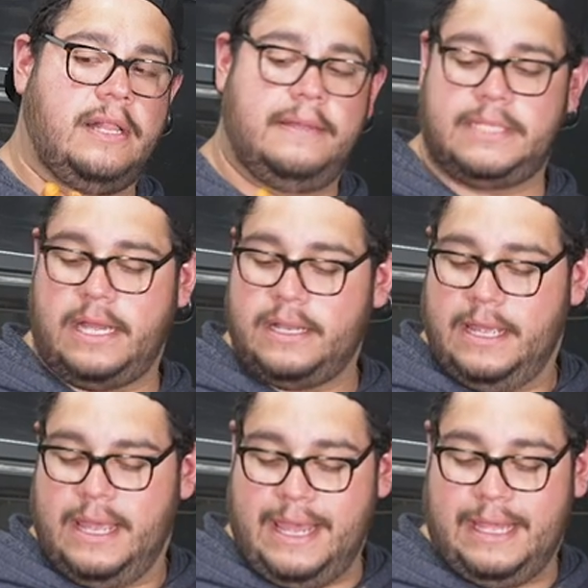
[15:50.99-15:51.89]
gloves on
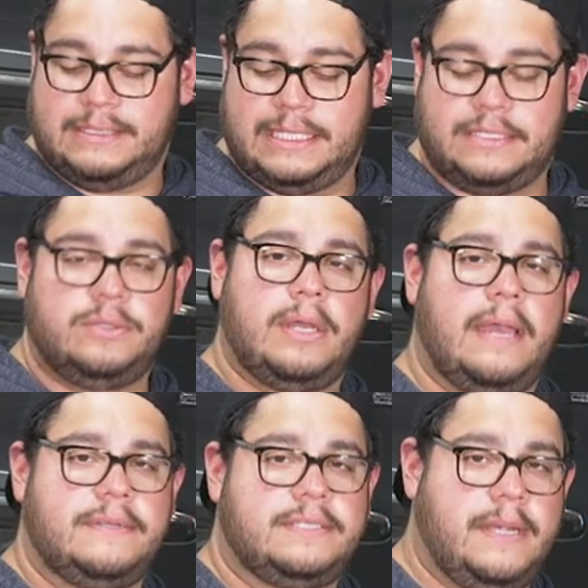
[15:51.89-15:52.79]
as these two
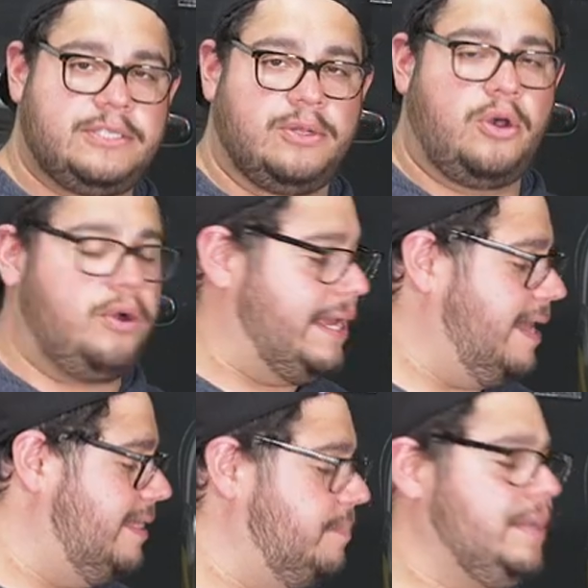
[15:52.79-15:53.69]
have a special coating
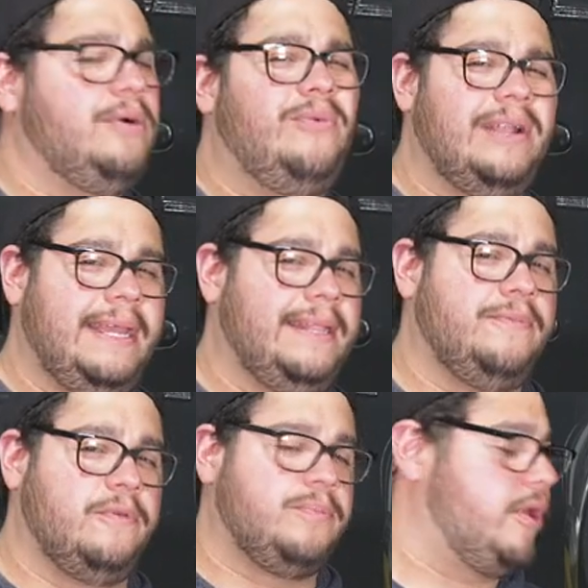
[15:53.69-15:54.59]
on them. You don't want to hit
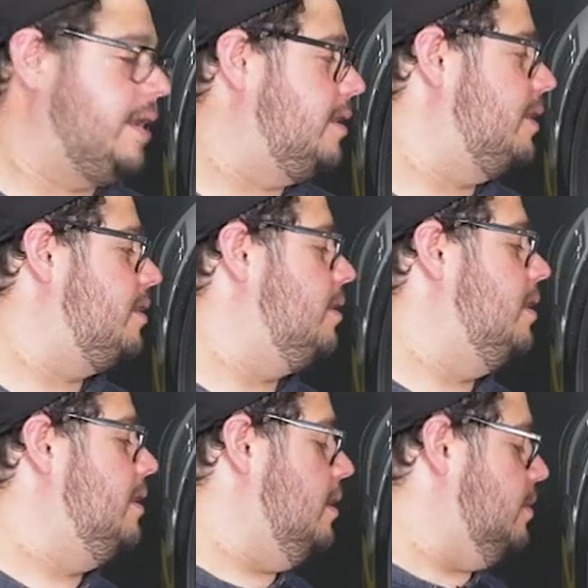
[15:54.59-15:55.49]
them with brake cleaner.
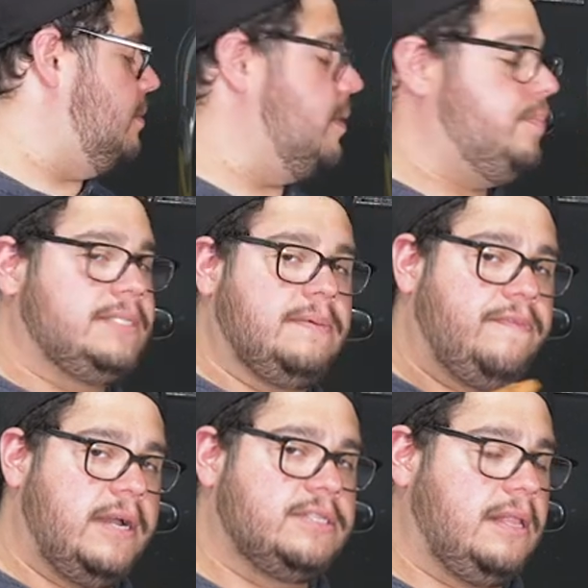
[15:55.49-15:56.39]
So I'm going to put some
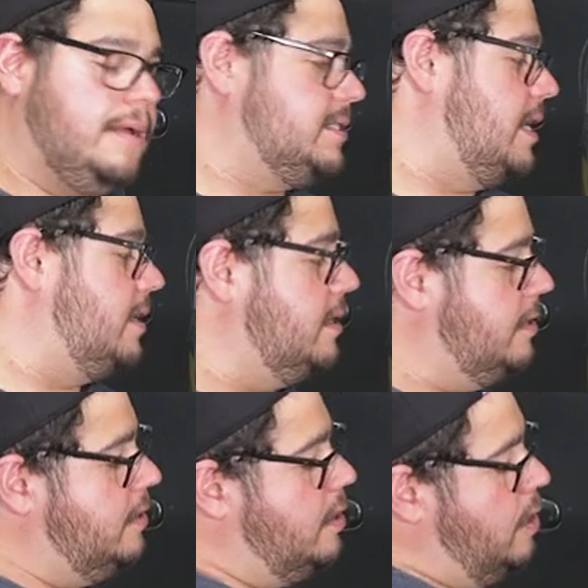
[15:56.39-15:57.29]
fresh gloves on.
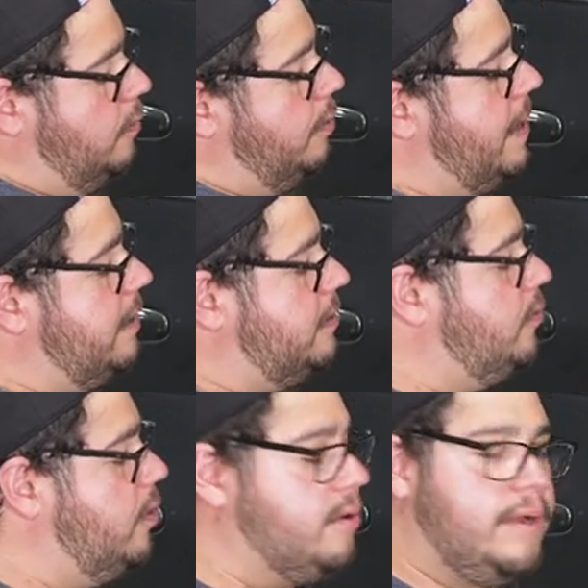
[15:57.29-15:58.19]
We'll mount the
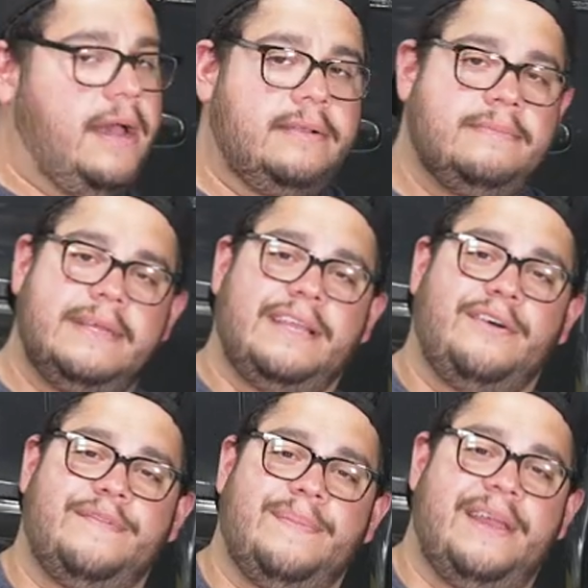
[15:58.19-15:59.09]
rotor on and
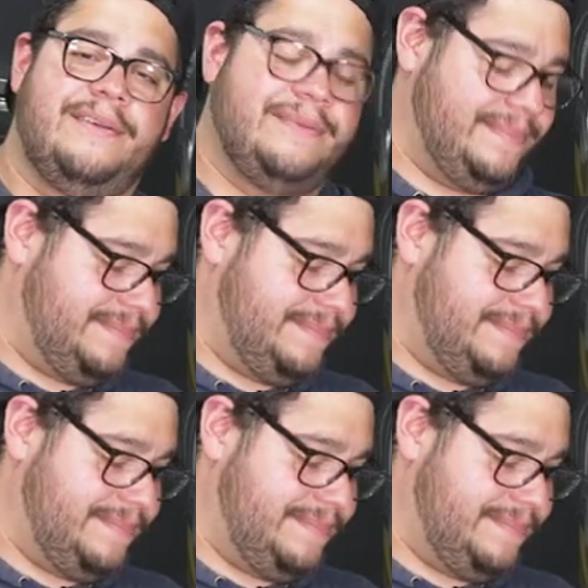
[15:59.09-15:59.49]
go from there.